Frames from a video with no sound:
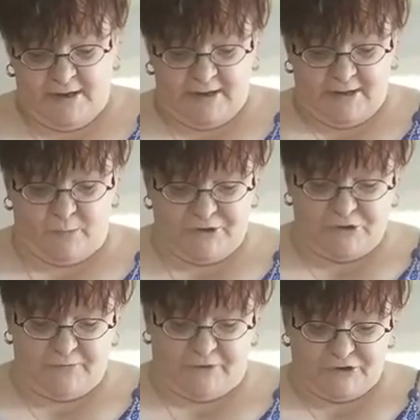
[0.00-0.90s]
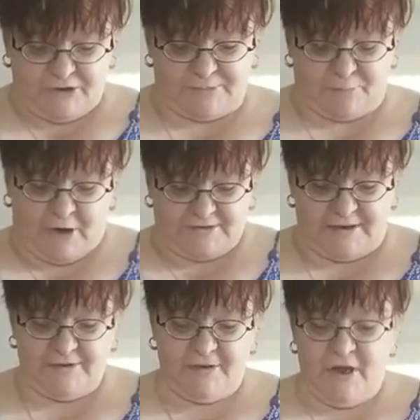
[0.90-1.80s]
And then once you finish this
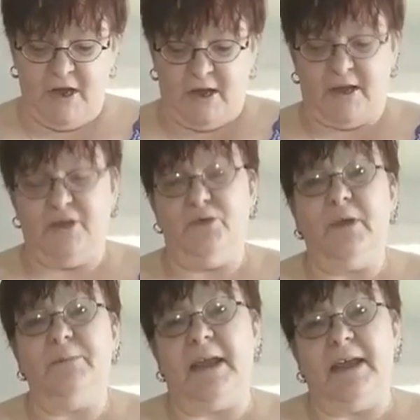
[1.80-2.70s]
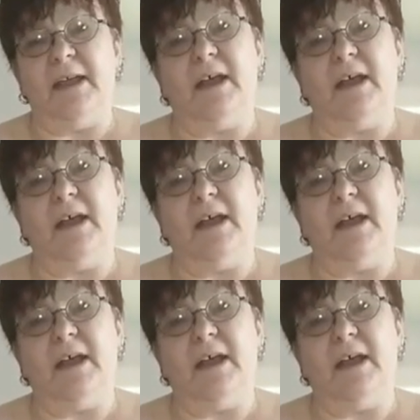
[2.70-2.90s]
process, you can make